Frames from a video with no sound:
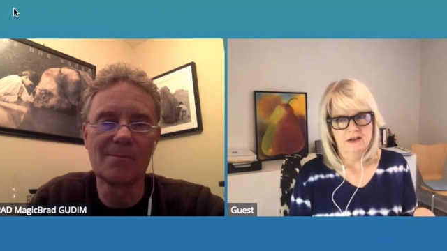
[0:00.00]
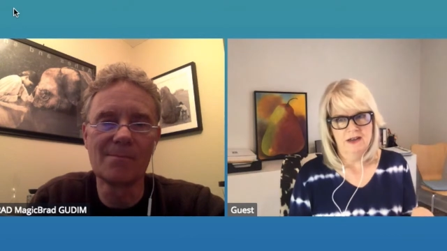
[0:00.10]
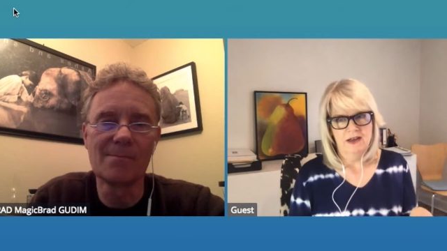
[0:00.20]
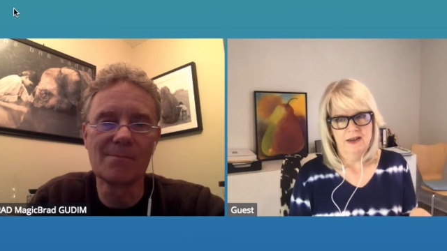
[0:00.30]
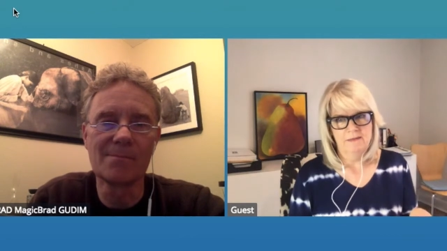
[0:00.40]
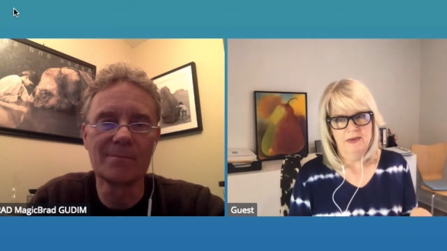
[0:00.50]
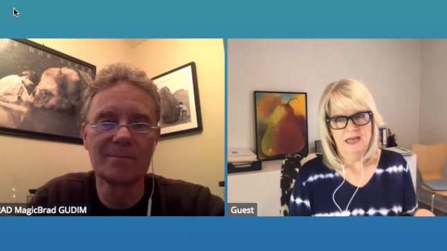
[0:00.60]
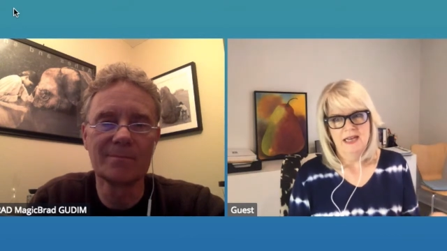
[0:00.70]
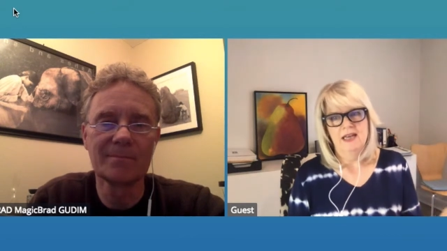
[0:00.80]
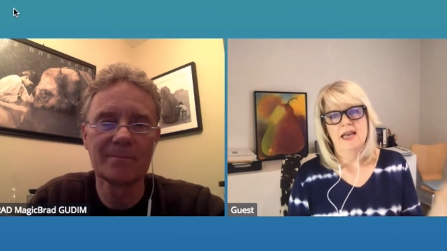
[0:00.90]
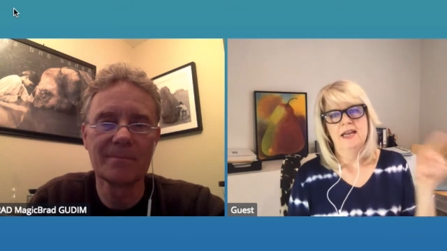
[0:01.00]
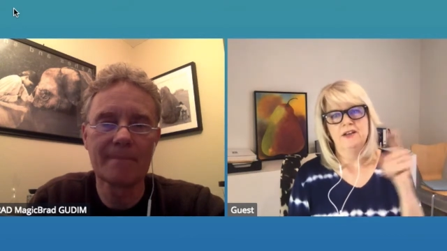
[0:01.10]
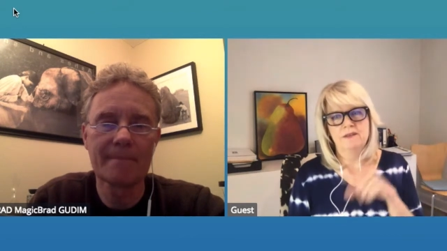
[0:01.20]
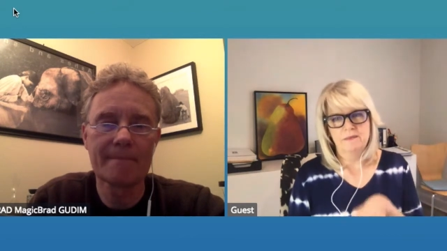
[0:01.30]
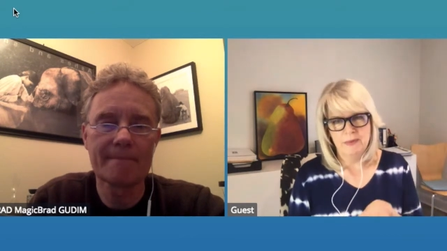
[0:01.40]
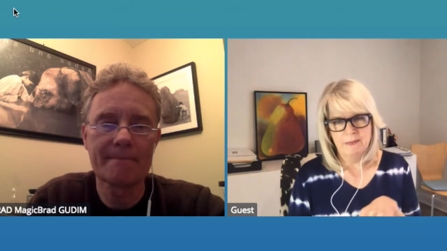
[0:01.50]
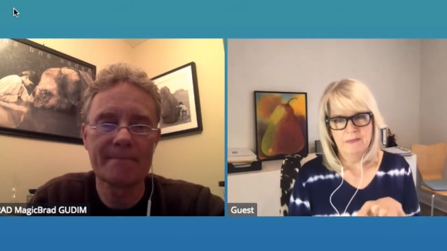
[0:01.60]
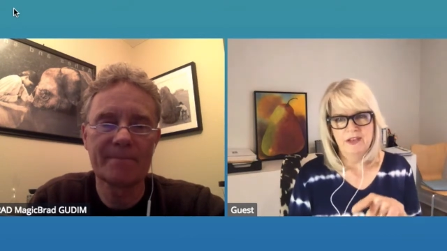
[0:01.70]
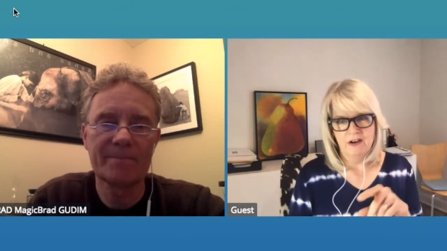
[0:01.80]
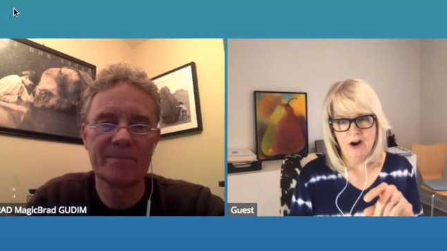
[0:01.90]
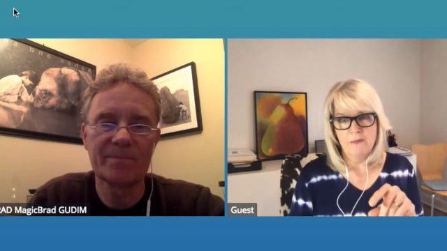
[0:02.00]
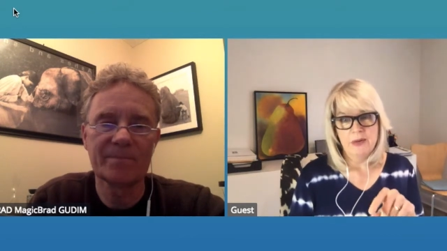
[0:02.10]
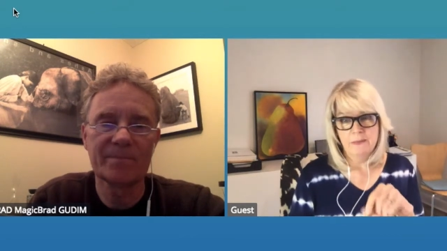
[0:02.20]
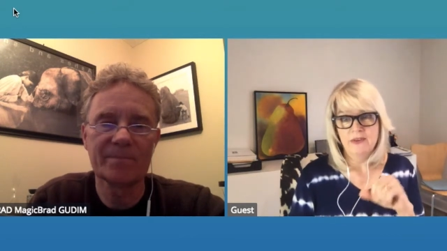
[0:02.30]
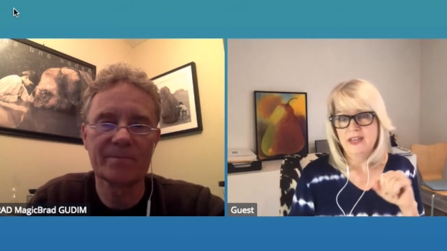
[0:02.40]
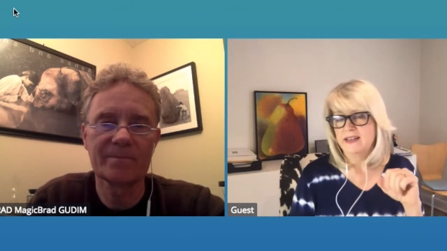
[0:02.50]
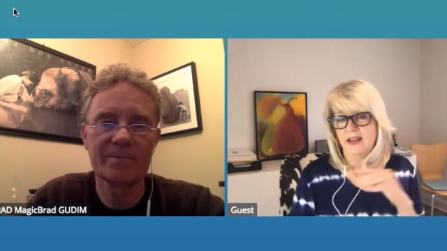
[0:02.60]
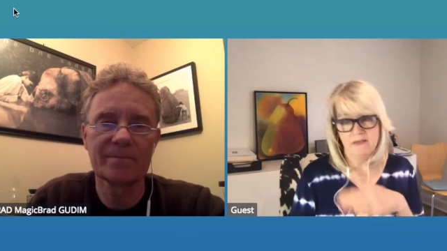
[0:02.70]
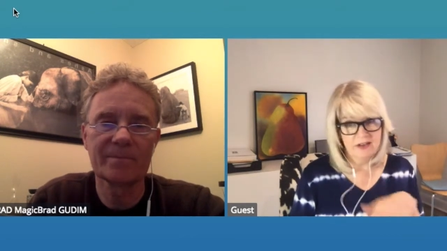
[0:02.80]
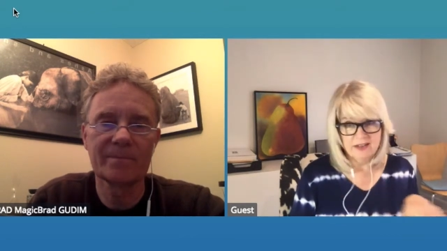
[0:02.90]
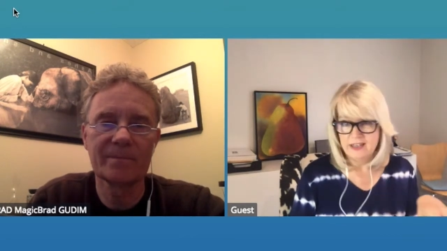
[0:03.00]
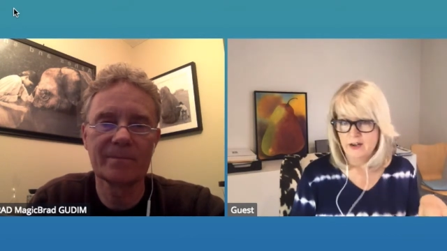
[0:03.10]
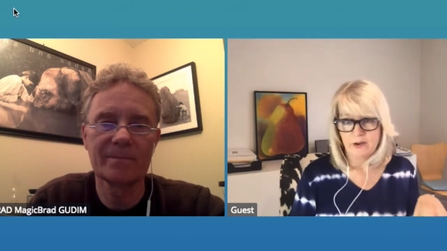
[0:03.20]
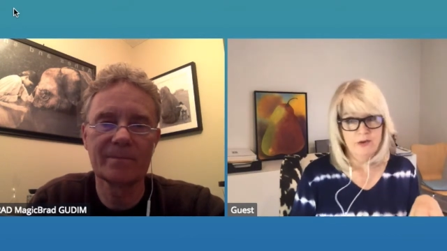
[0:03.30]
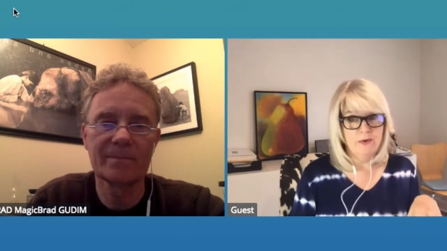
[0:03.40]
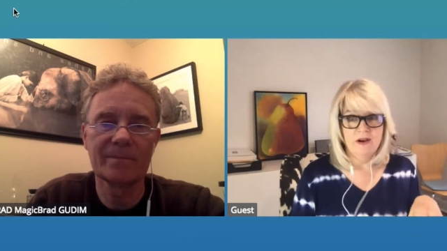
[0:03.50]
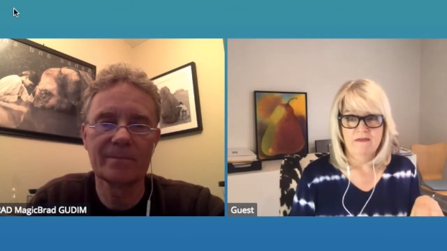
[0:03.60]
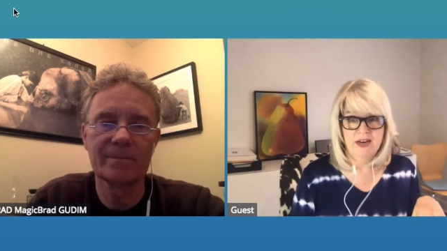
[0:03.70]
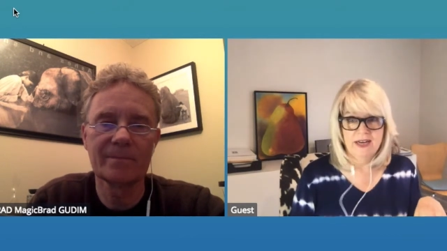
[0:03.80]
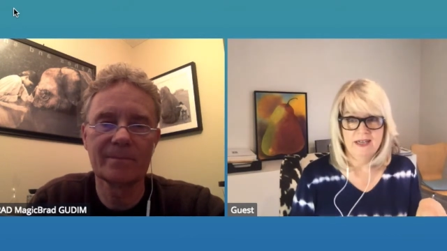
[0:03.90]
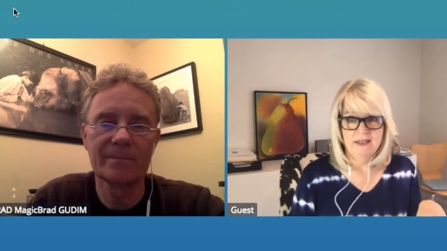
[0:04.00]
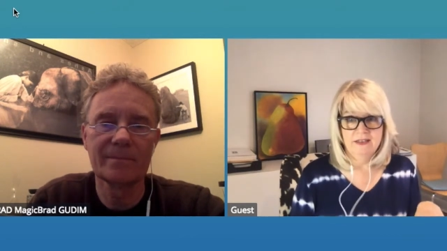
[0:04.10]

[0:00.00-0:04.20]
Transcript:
Speaker 1: time and pe- there are people that definitely know you already.